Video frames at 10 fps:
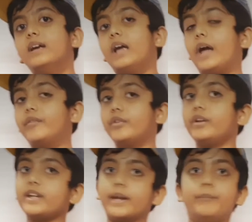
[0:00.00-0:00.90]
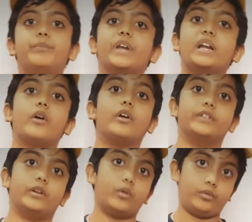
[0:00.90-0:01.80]
everyone can build on
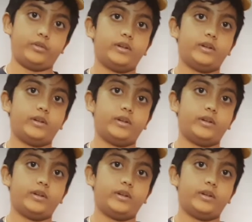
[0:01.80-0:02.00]
their own